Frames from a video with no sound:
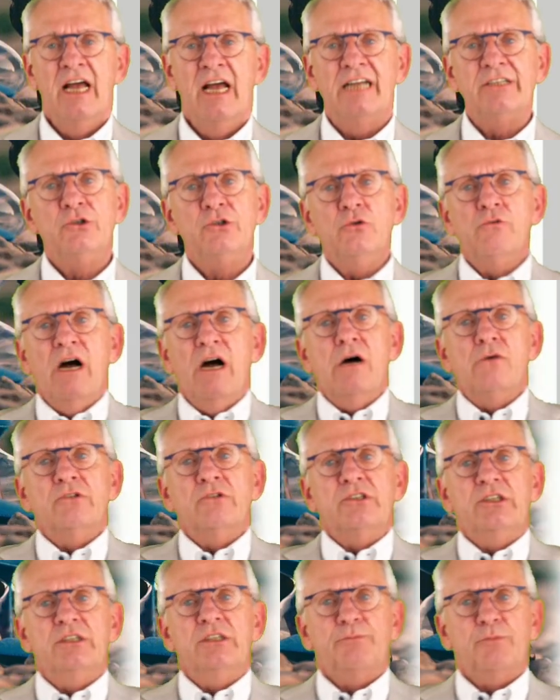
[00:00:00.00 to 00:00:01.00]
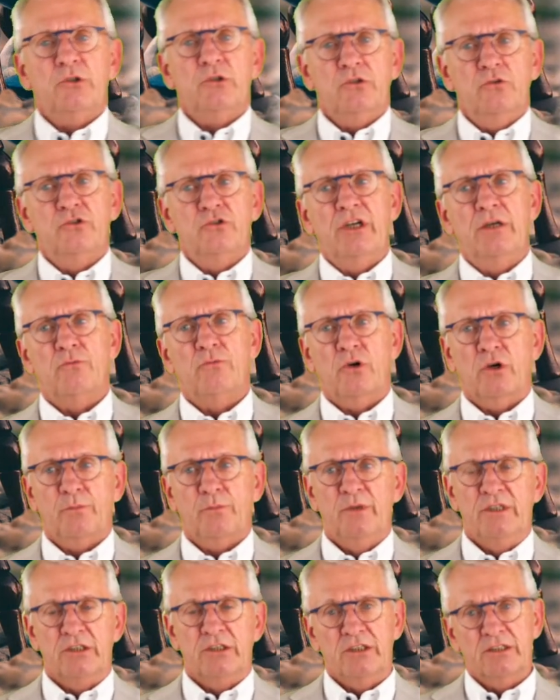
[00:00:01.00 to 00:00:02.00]
And 2 hours she's producing
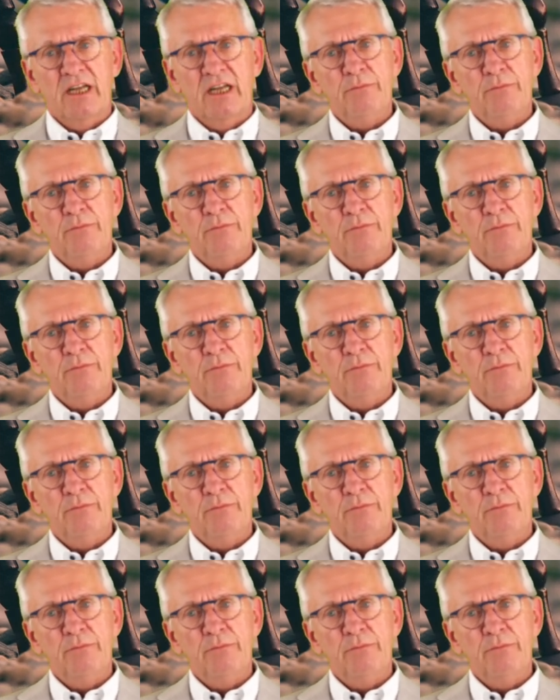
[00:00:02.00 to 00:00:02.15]
workpieces.